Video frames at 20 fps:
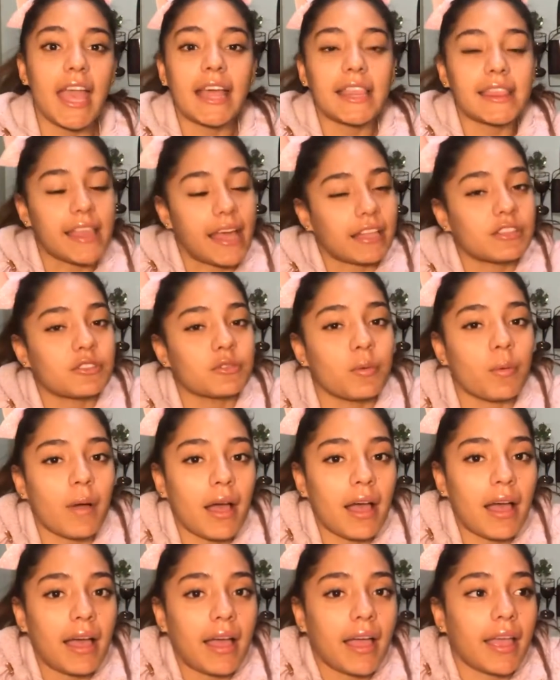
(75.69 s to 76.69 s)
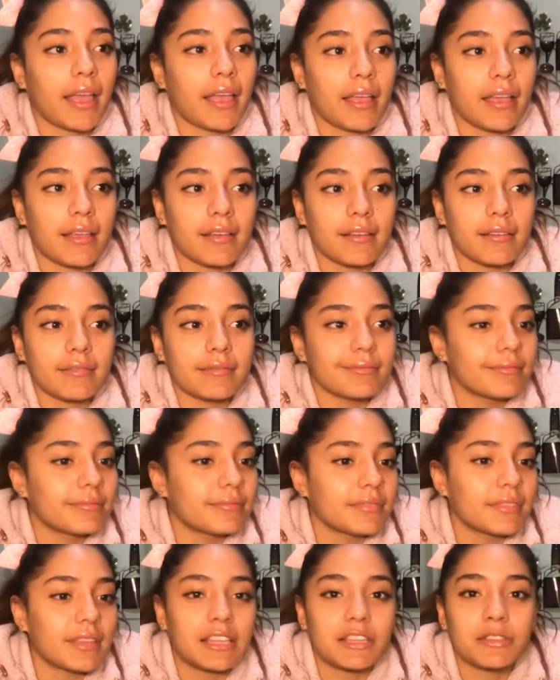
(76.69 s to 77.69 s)
That's why
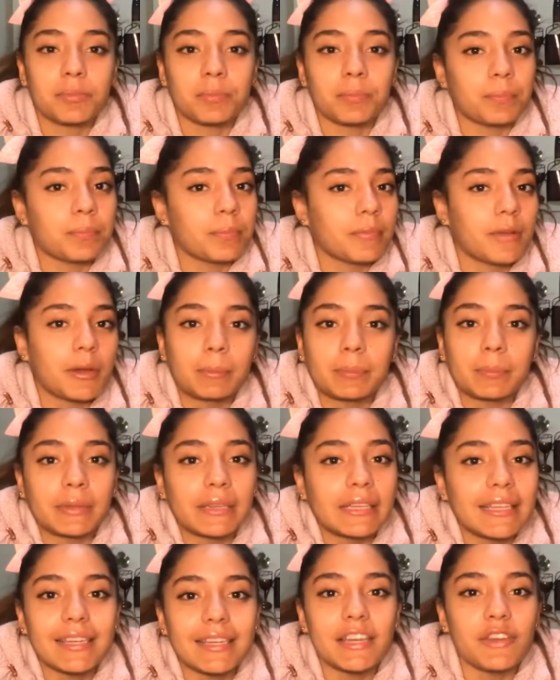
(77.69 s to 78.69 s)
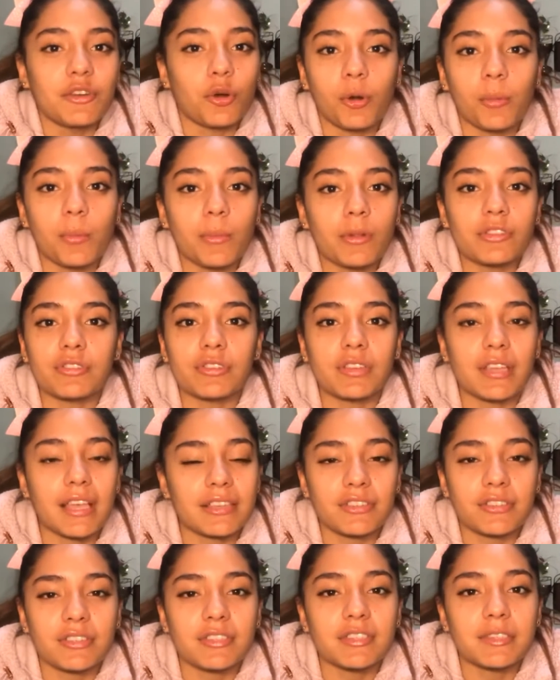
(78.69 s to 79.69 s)
it's completely normal to get
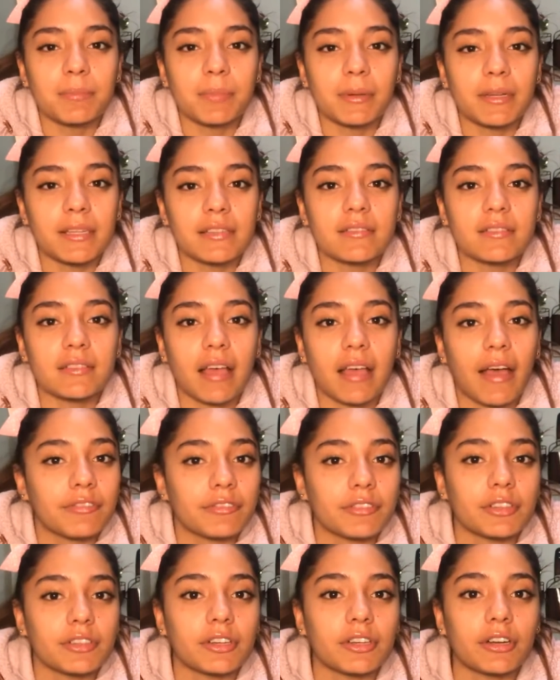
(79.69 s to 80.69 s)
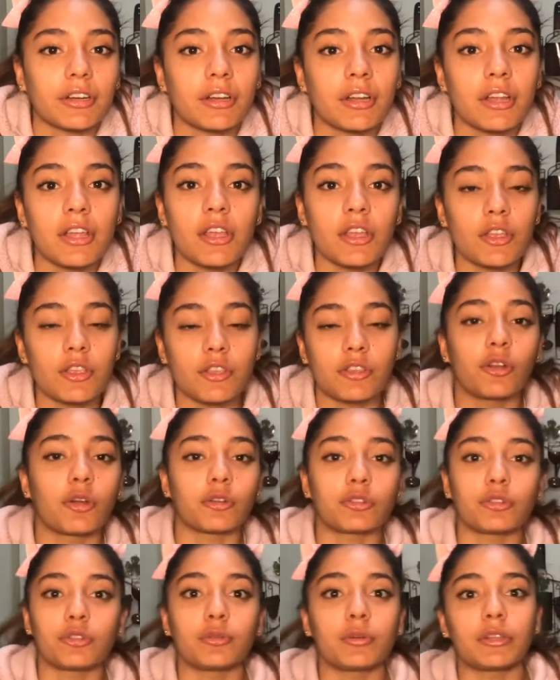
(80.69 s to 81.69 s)
shin splints after,
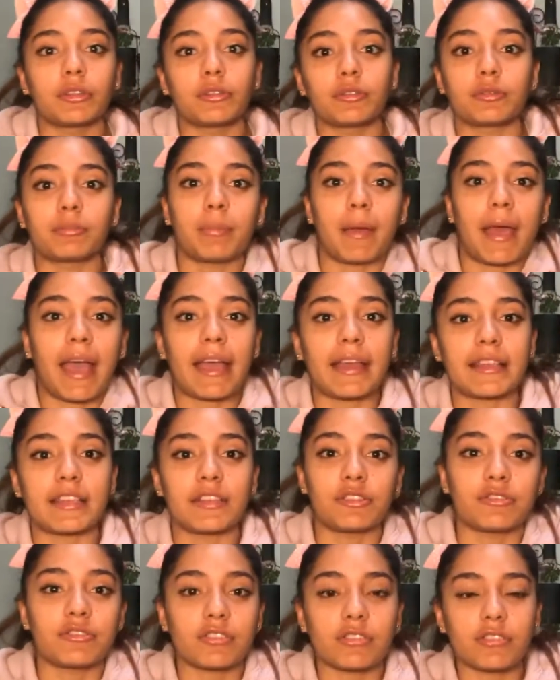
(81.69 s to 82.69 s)
doing those bad heel stretches.